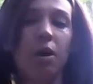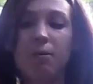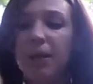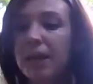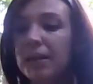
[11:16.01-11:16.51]

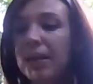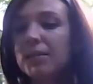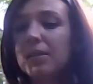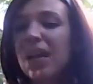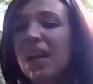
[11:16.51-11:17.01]
All right, and
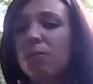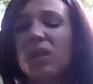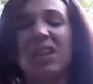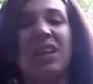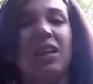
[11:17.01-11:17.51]
that's not
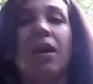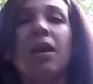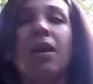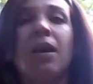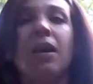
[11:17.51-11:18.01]
really
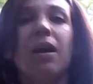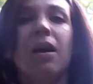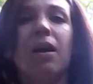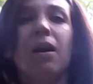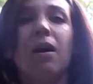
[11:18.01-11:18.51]

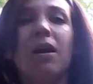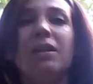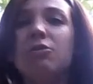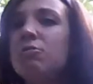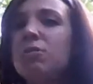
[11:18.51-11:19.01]

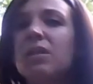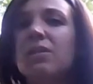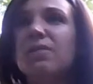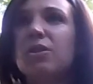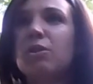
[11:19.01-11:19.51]

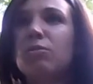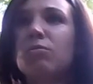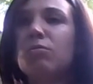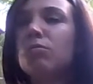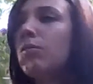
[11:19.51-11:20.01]
inducive
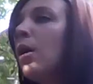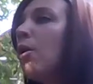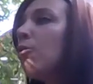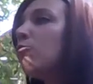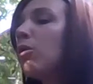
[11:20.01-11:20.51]
to
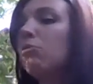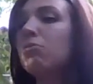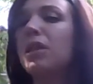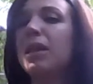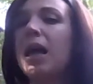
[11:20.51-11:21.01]

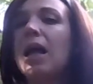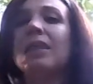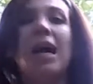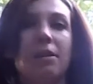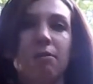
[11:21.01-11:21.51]
growing a
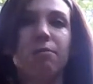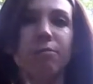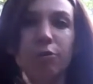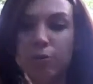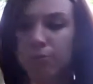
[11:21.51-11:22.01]
lot of
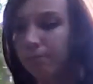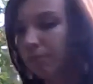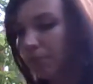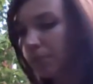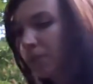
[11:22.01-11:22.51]
fruit.
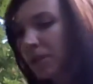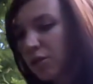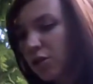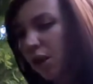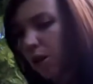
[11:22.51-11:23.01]

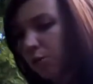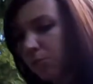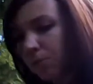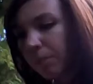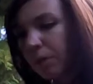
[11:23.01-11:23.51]

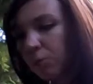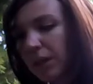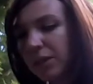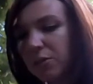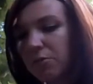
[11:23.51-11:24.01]
So
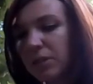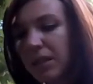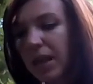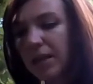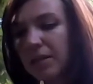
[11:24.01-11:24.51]
what I do
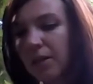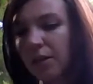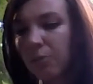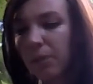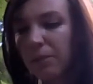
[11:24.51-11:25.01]
is I
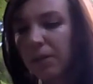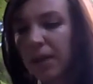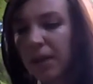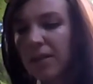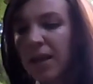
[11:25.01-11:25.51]
sucker my
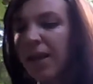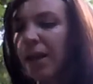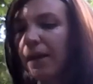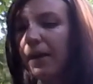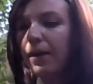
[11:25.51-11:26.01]
plants,
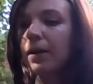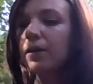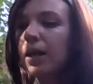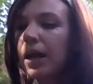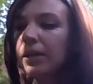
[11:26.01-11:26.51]

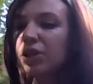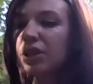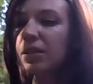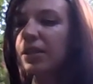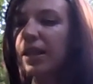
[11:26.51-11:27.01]
and I
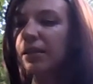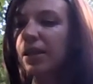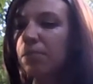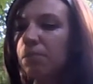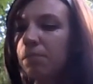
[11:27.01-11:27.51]
just take
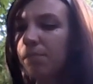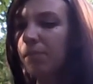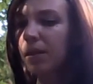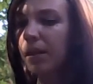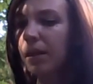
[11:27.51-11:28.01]
them
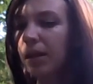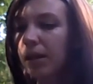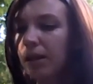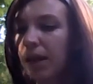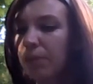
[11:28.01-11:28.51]

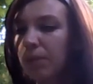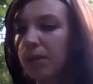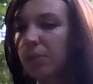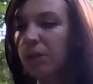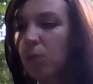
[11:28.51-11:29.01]
and I
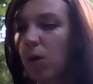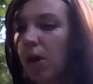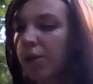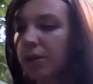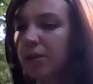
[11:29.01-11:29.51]
put them in
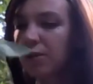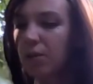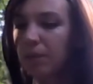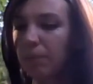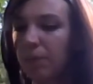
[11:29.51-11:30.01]
water. And
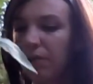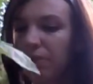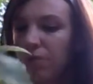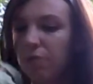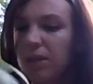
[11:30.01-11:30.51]
so I put a
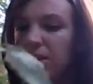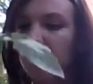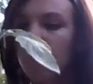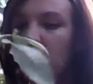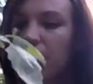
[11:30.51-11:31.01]
few of these
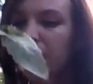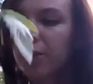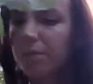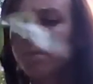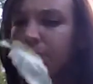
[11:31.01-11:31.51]
in the
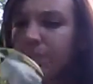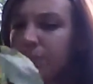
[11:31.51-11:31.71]
water a